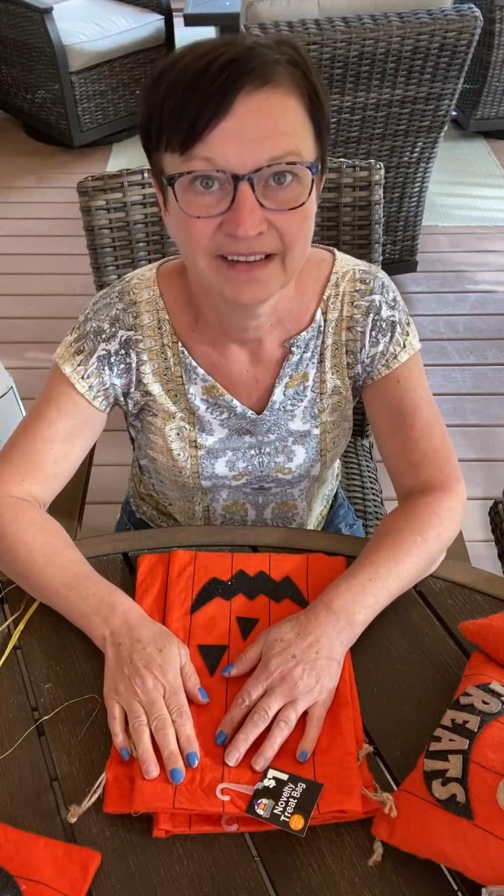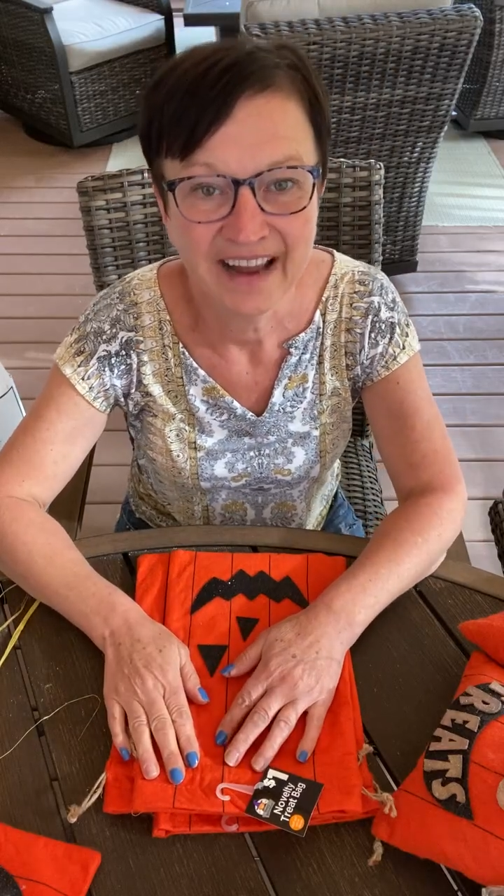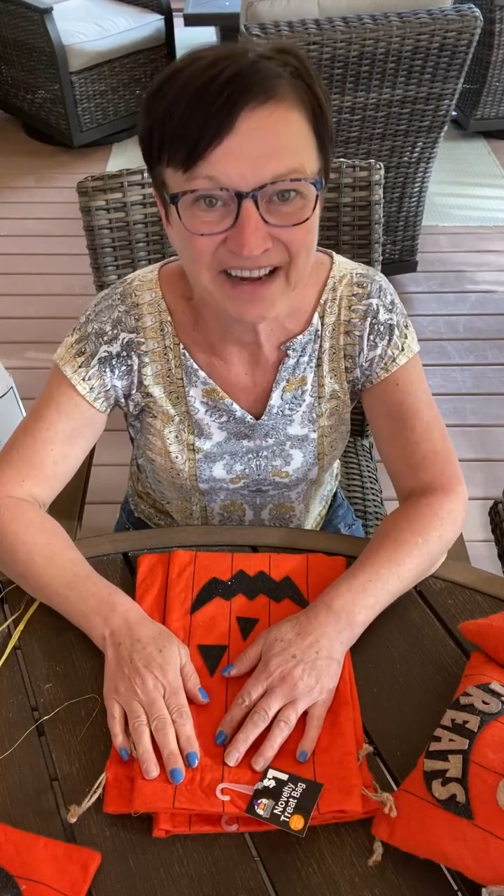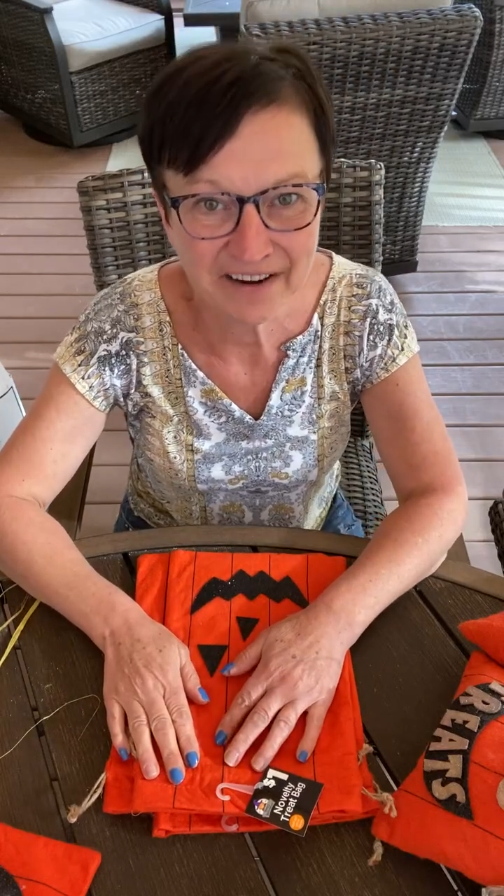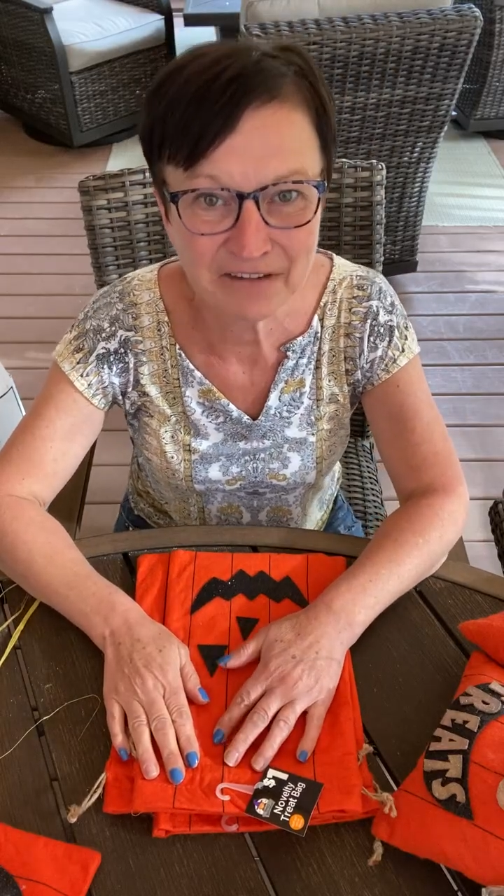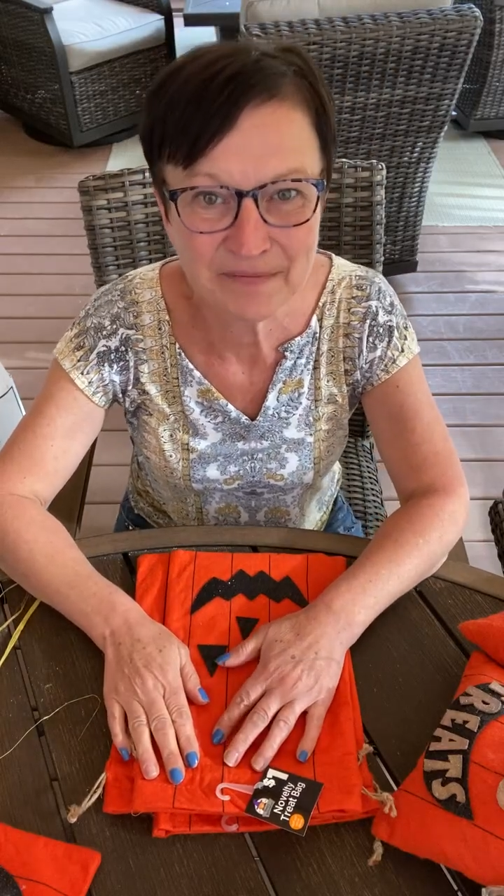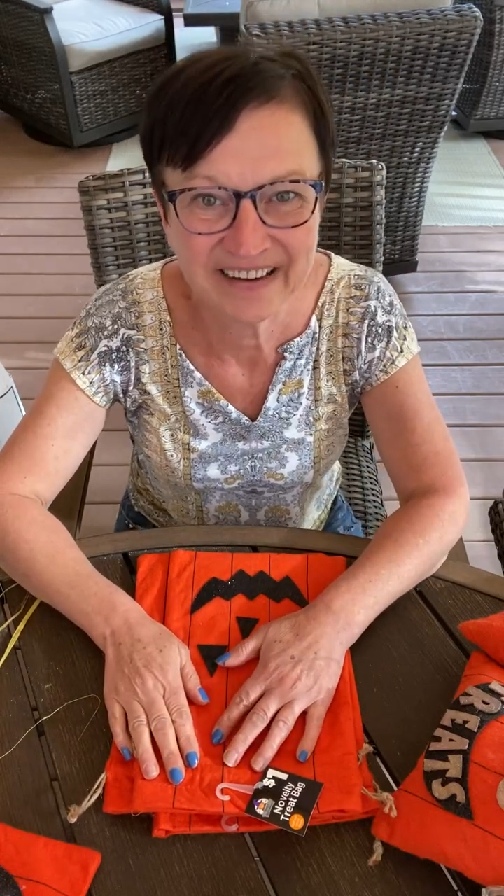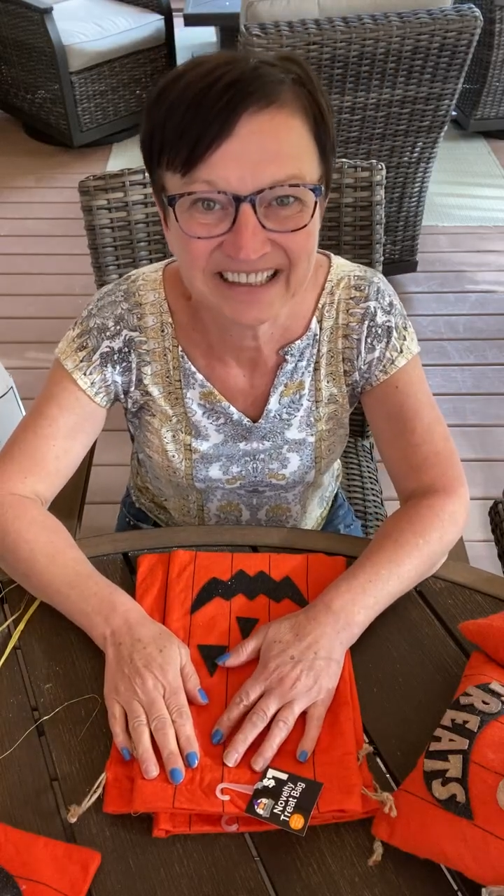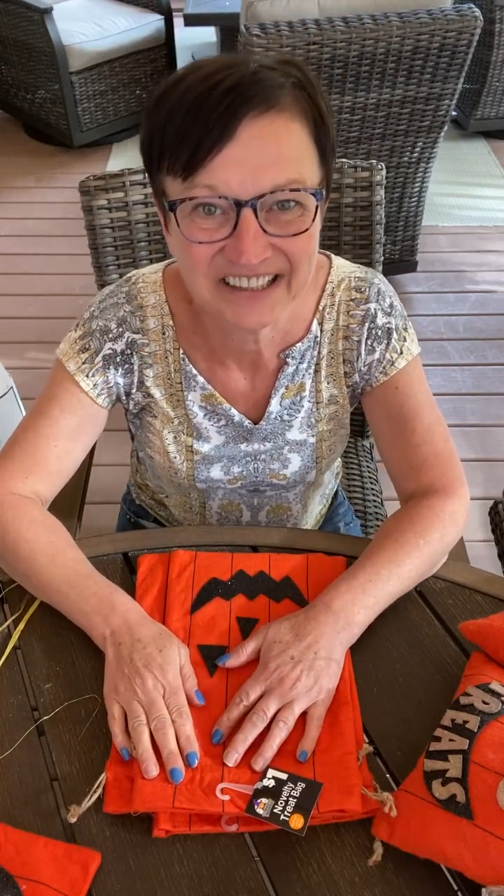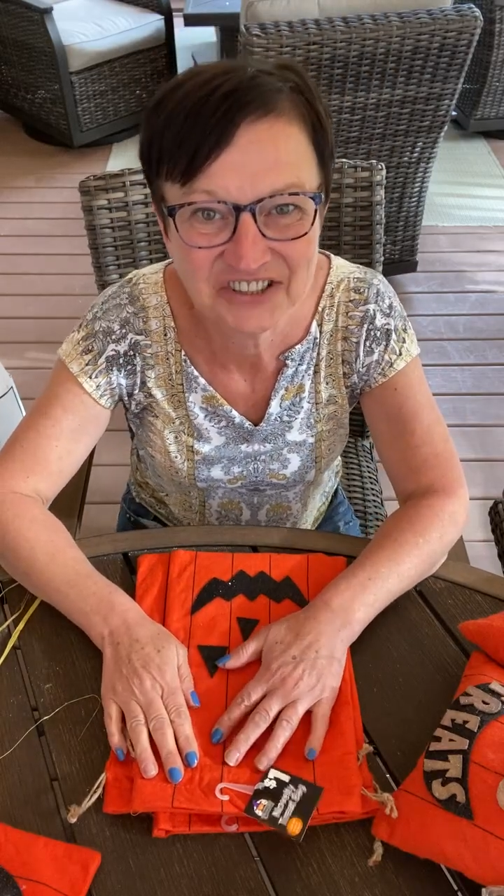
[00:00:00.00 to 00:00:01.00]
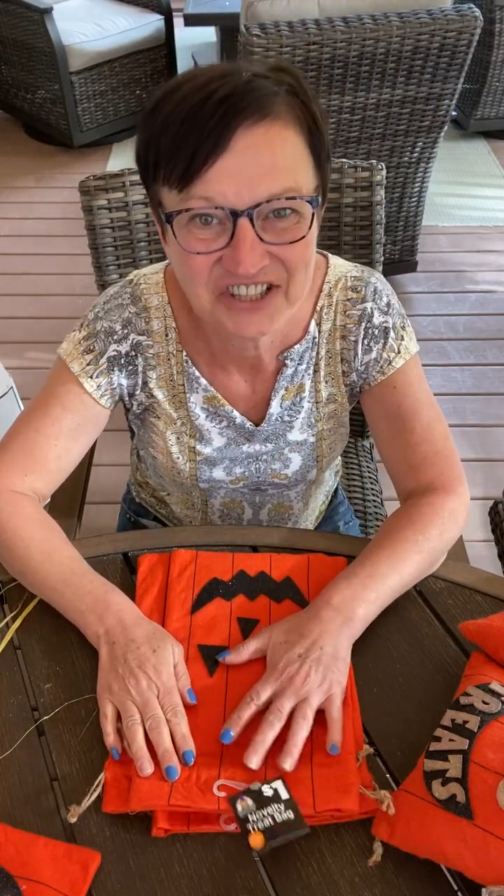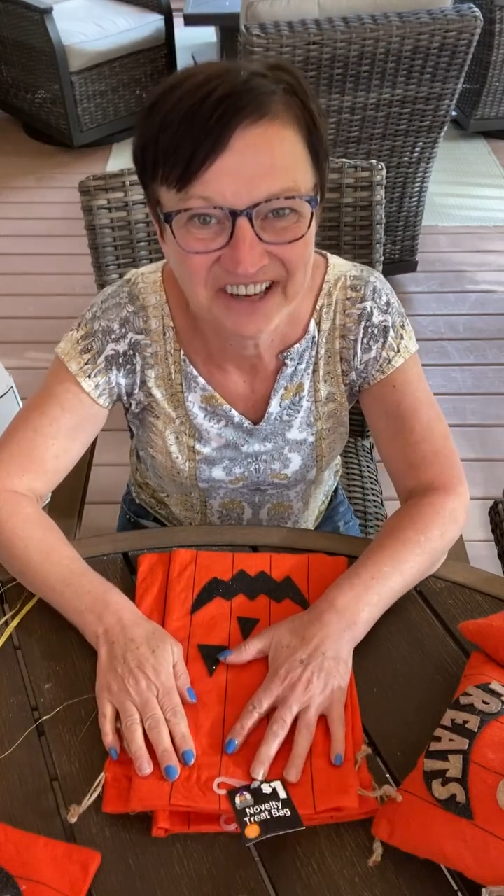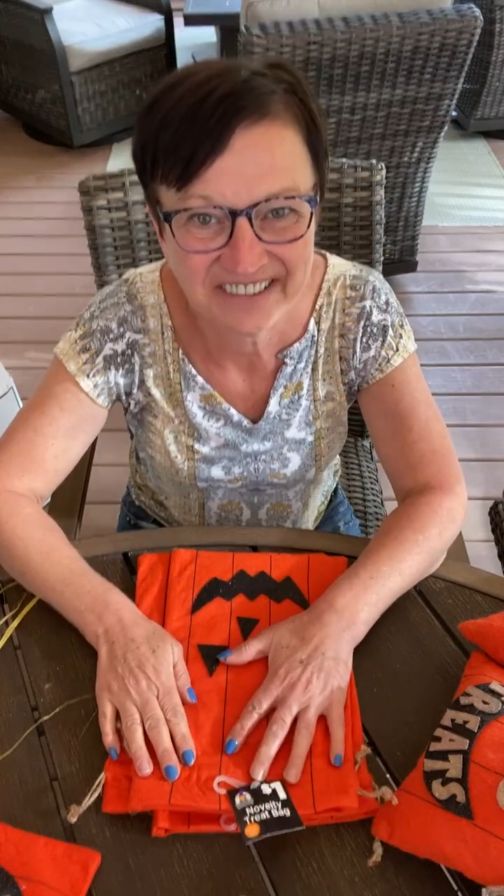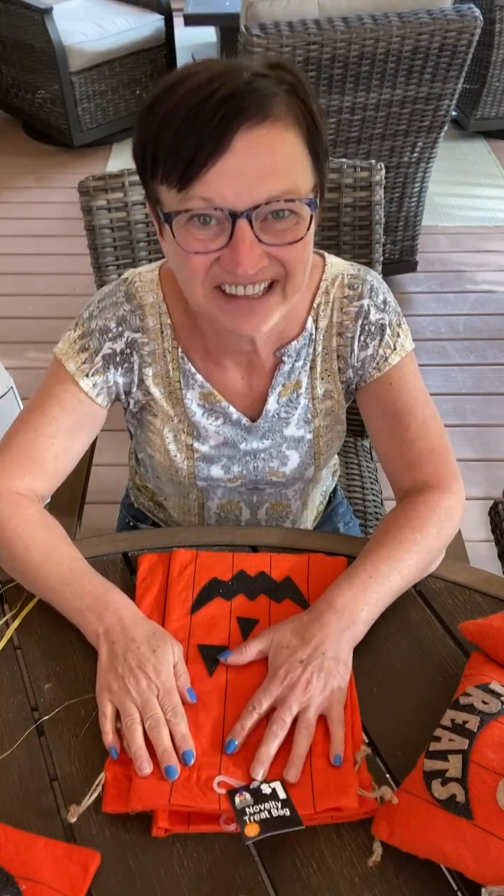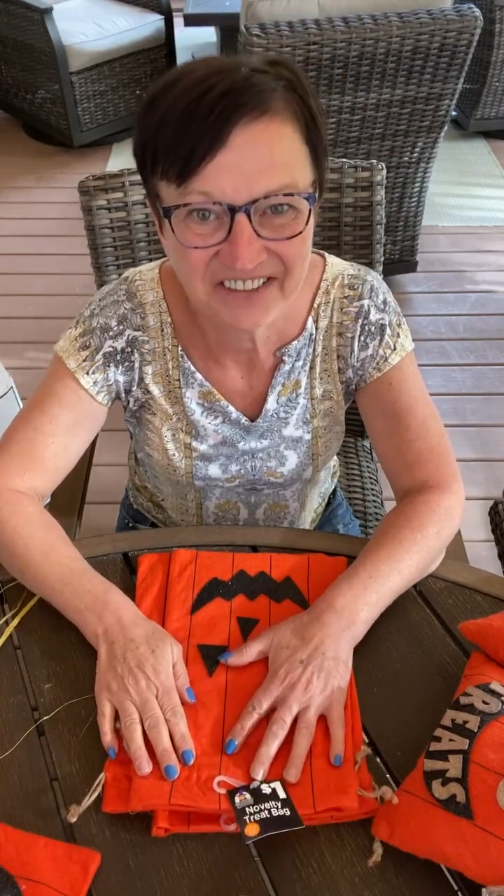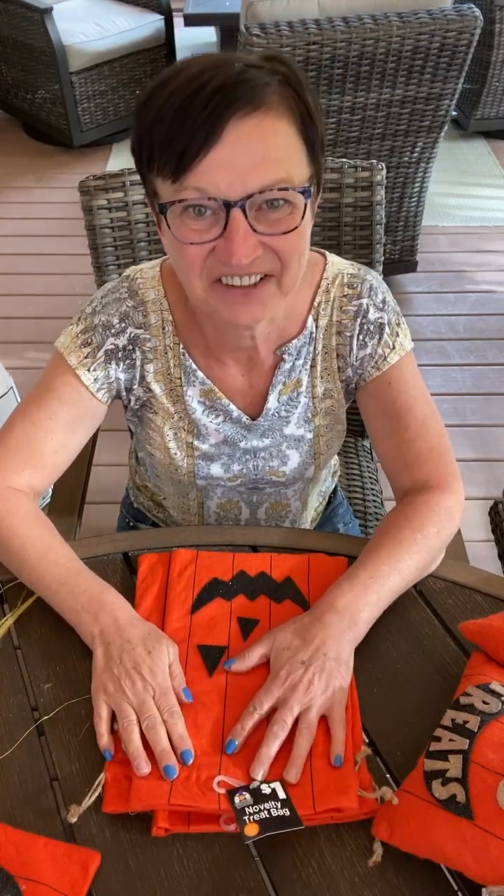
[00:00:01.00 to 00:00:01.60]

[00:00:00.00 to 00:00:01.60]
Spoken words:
Hey everybody, it's Sherry at